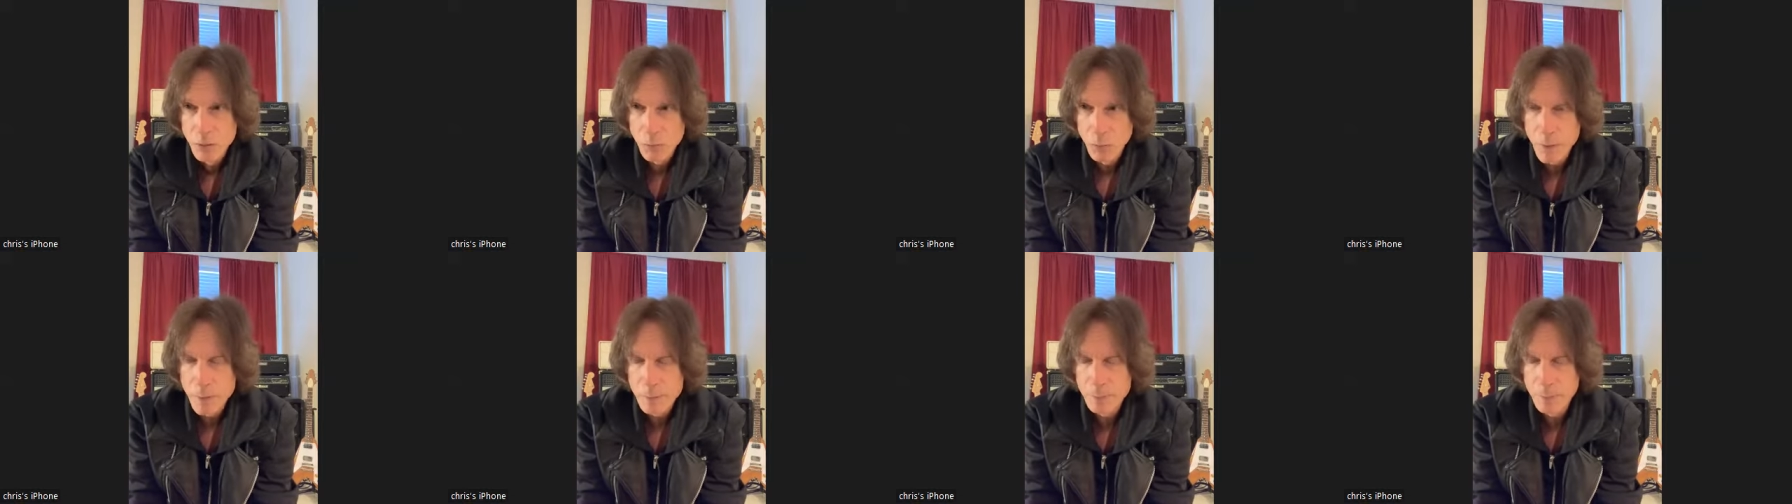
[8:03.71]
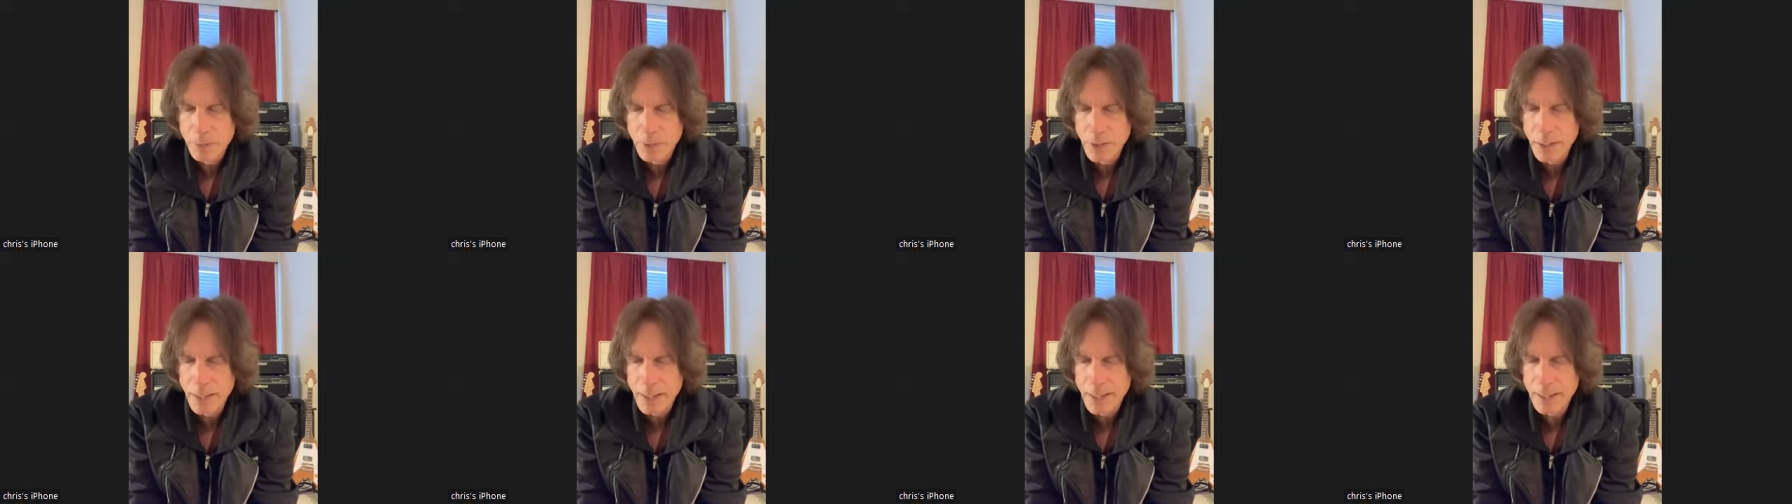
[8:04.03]
We
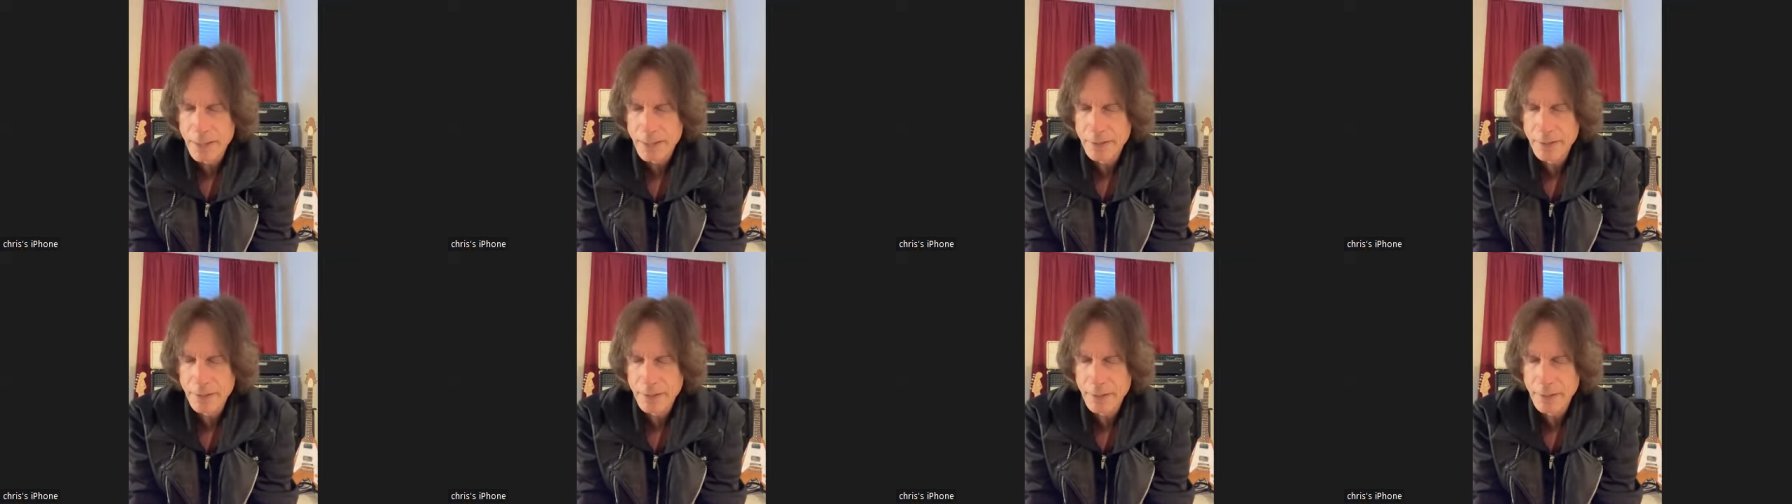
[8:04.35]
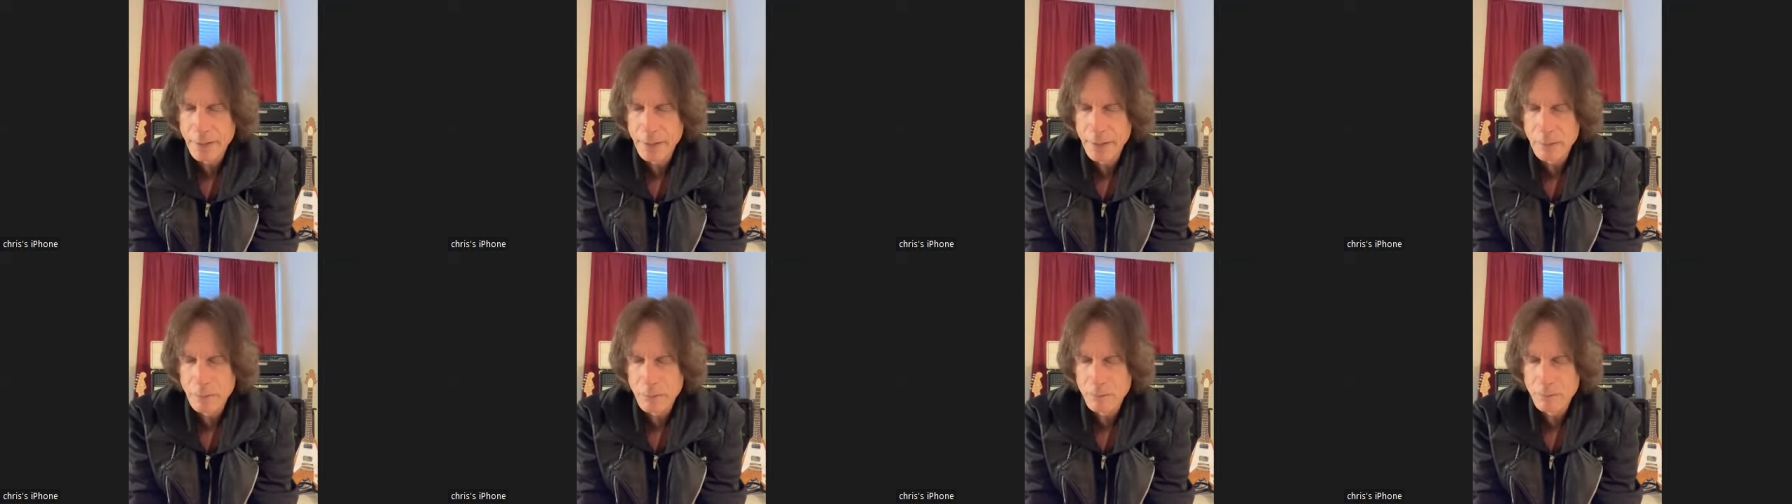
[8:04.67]
played
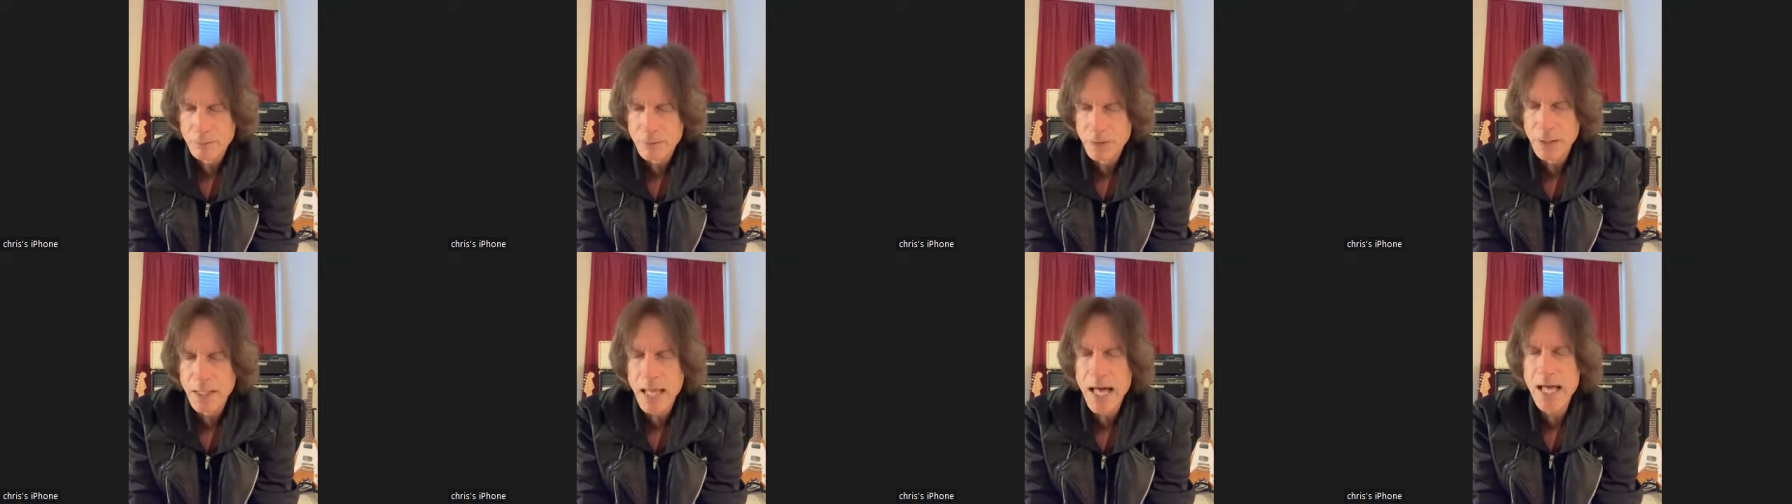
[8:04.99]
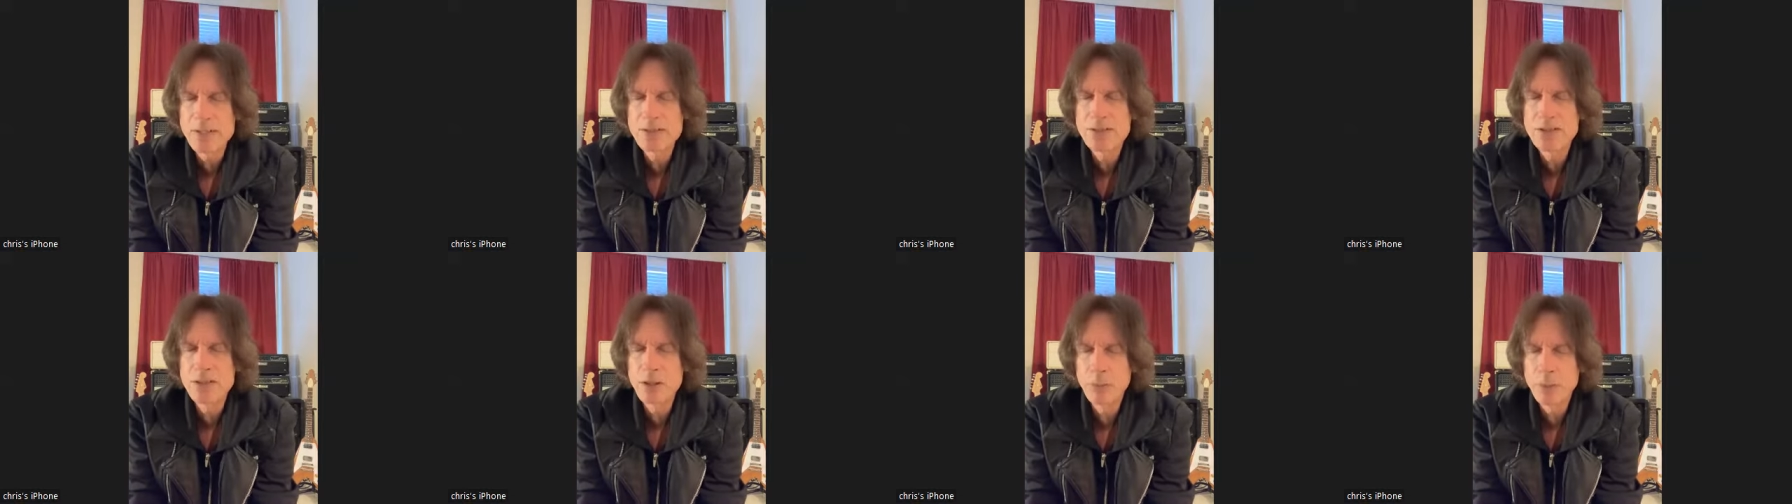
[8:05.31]
um, the
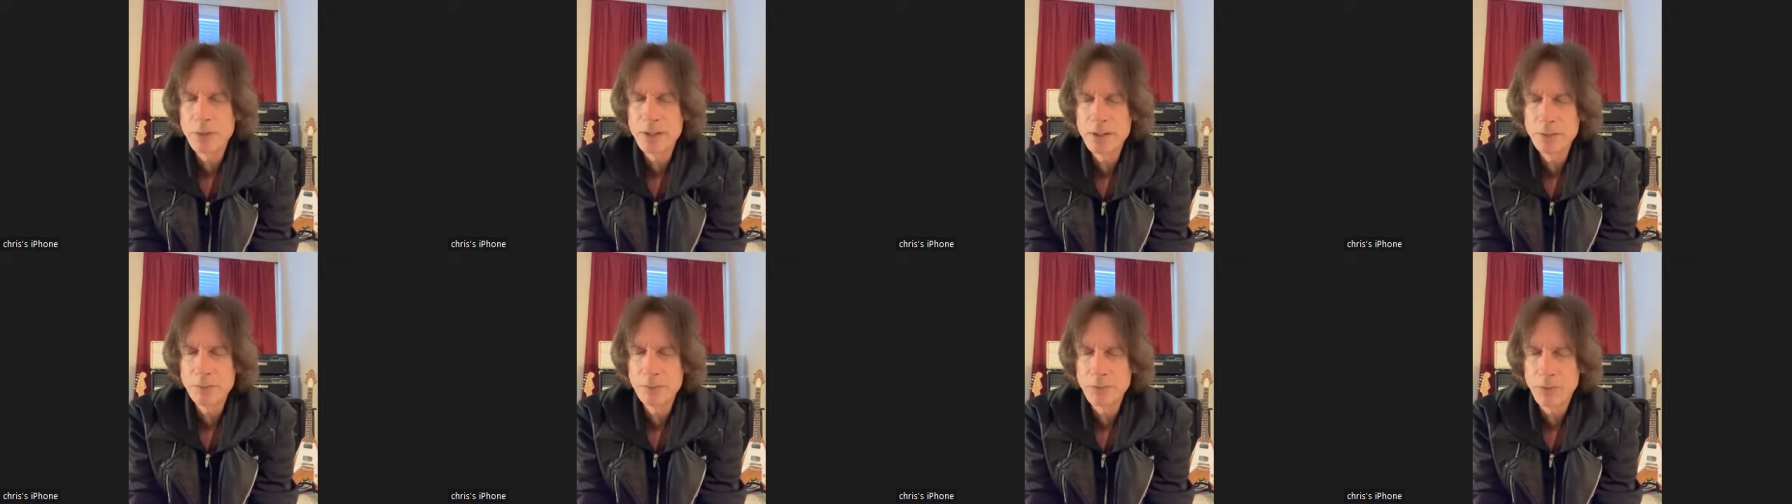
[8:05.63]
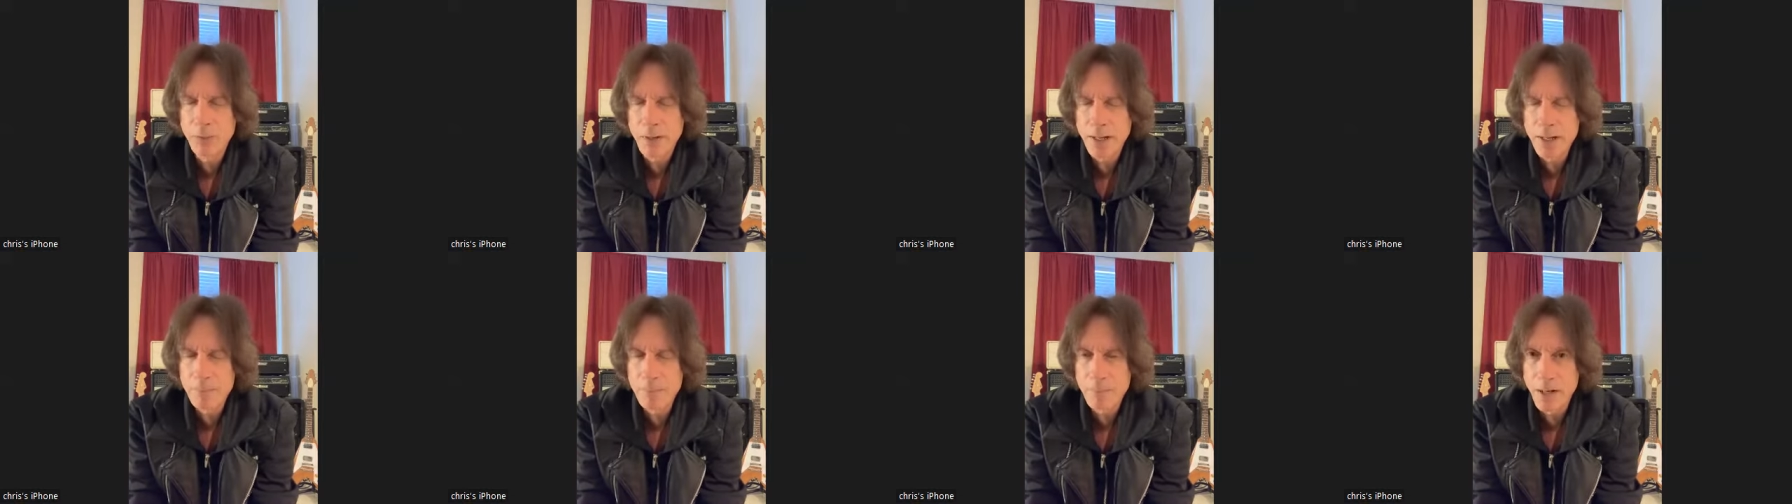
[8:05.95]
last show we did with
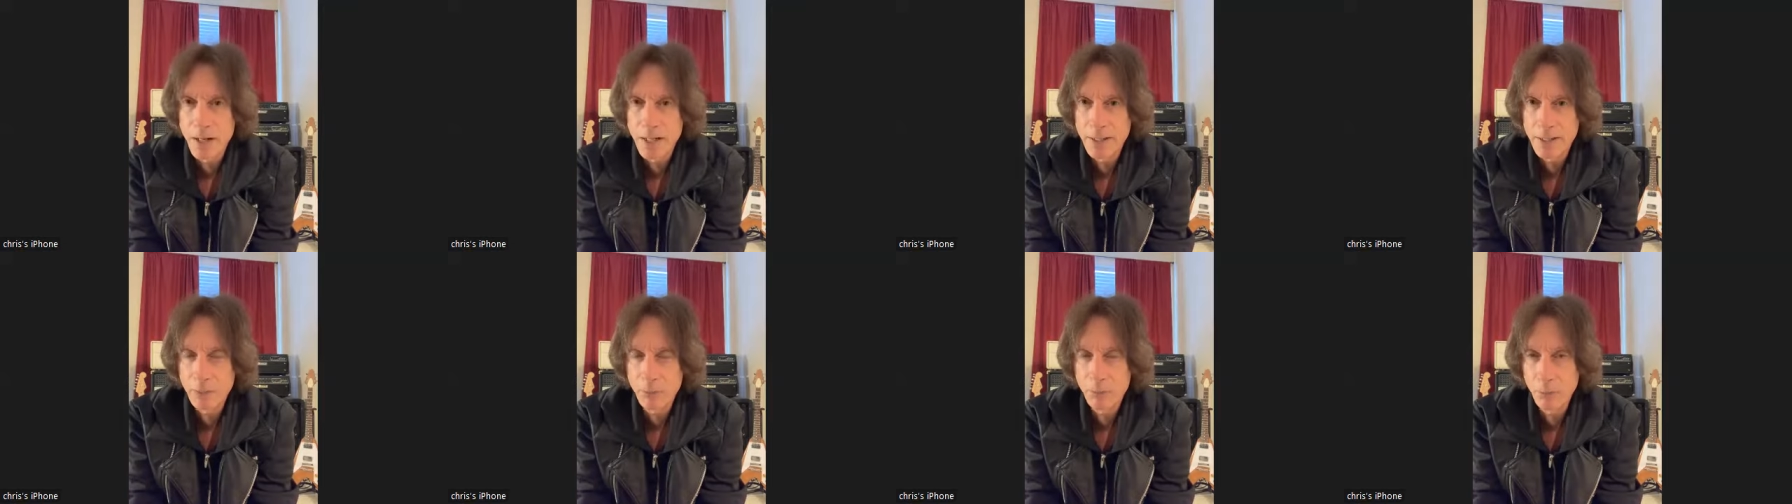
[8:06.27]
Graham Bonnet